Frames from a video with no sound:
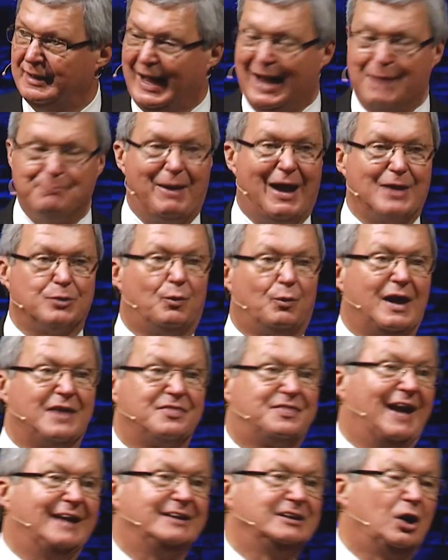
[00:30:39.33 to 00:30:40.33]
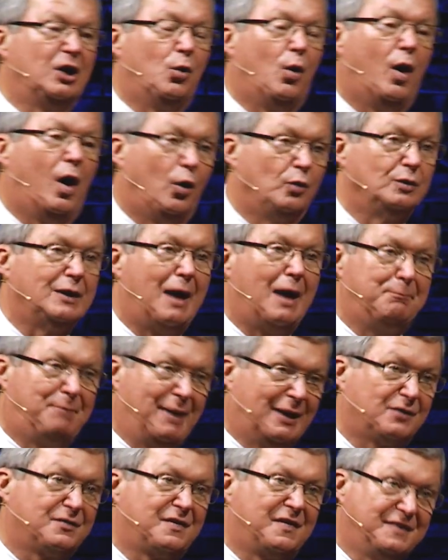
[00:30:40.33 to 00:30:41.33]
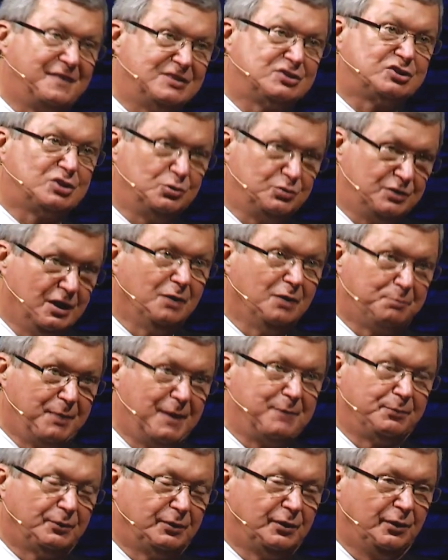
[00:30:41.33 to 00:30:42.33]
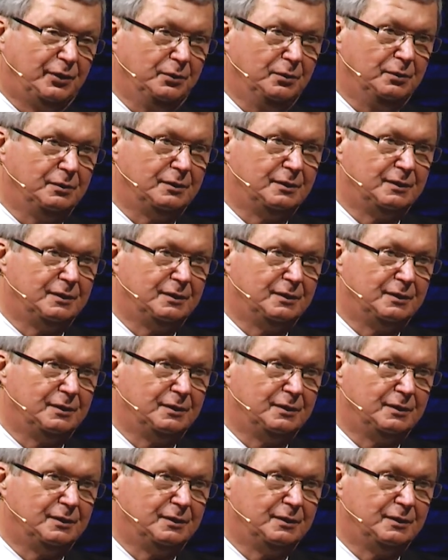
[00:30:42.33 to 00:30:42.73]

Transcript: And by the way, they know a whole lot better than these two young people do.